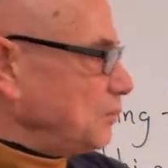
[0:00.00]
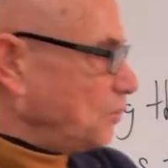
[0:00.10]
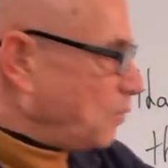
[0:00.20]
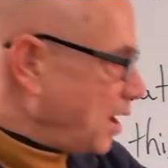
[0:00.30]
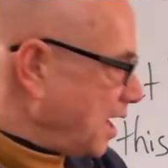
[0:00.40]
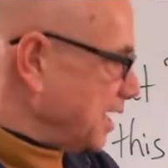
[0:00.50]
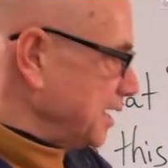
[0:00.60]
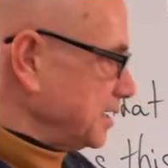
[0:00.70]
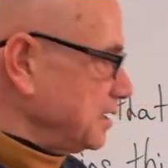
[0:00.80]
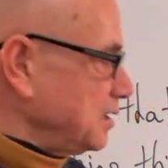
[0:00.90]

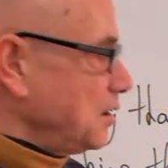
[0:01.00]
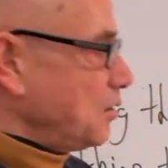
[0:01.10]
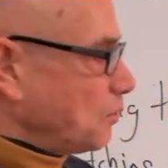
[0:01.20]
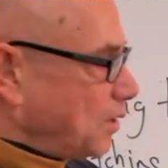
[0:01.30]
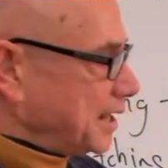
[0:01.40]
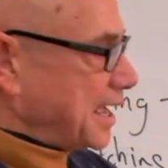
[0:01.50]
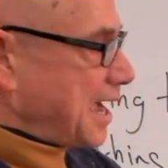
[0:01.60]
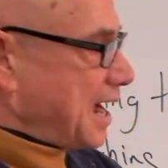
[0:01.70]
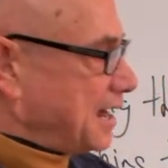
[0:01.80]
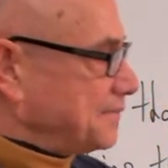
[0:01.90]
Why? Want to
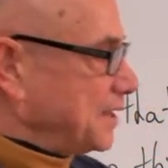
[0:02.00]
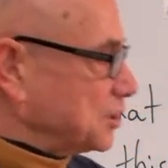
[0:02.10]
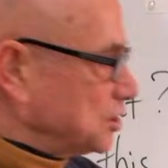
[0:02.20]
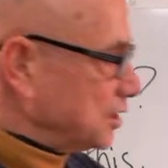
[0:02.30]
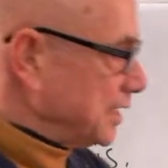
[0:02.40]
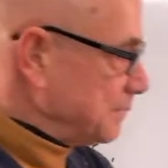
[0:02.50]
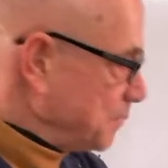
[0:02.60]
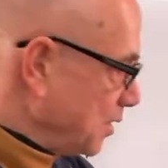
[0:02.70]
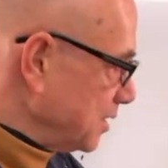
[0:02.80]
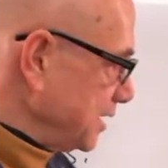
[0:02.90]
have a cooking
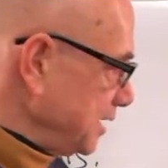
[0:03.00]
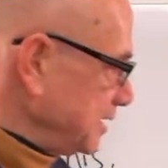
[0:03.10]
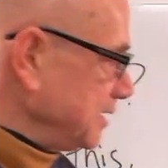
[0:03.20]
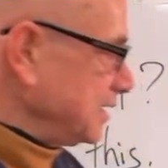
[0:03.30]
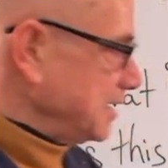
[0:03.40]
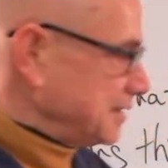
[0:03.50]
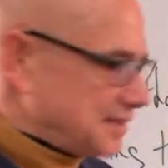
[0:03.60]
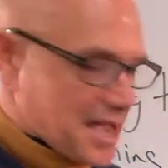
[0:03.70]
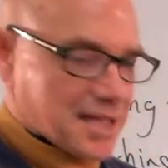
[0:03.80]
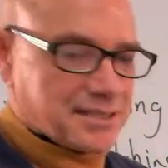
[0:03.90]
party?
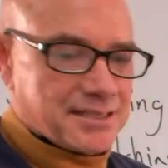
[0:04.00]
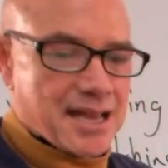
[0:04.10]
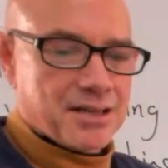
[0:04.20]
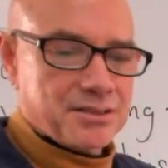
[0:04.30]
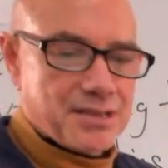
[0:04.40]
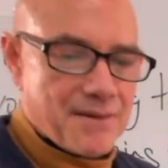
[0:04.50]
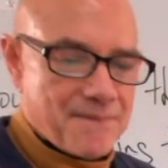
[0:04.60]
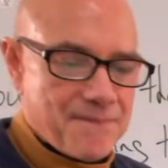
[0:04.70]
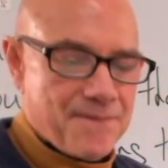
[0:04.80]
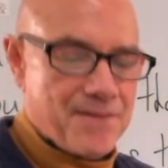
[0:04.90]
That sounds
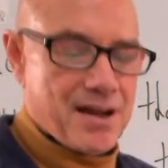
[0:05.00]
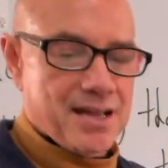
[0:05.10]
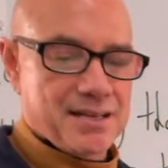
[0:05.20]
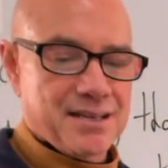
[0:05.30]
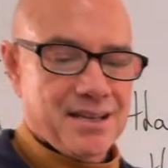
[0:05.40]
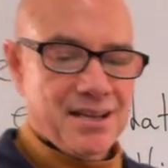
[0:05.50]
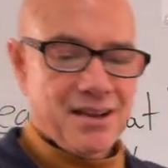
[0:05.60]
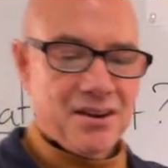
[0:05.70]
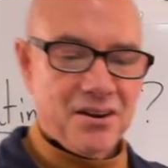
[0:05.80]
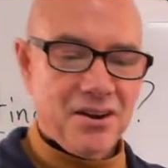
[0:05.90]
fun.
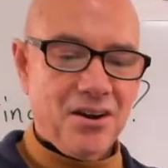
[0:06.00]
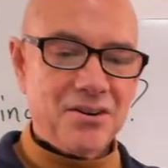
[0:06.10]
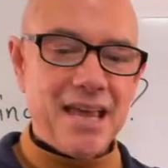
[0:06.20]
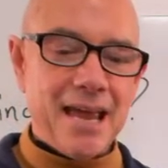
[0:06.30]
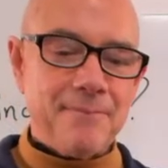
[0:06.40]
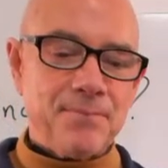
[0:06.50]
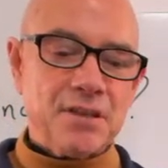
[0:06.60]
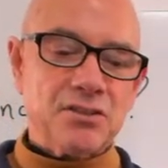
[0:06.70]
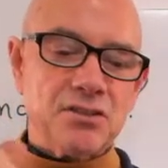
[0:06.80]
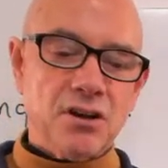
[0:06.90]
Okay,
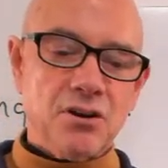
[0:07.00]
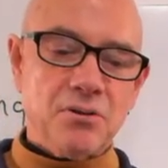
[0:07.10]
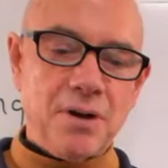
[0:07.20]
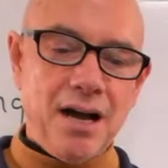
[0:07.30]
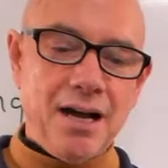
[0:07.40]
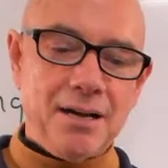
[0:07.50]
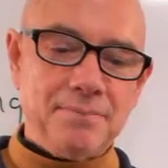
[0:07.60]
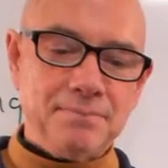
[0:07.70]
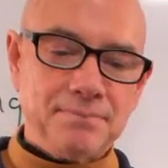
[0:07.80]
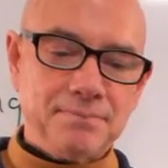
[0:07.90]
so
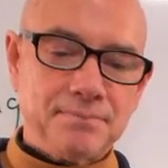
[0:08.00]
um,